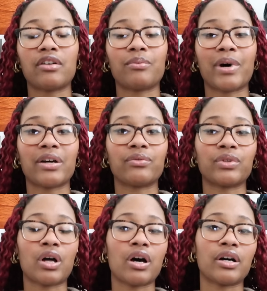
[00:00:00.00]
of my
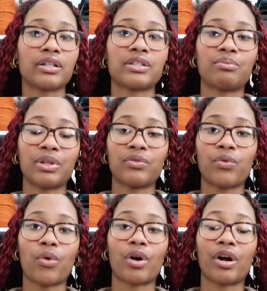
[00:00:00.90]
vlogs be
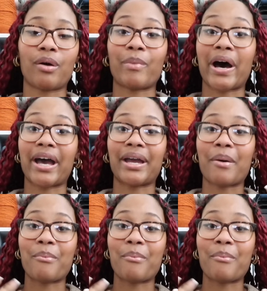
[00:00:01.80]
for my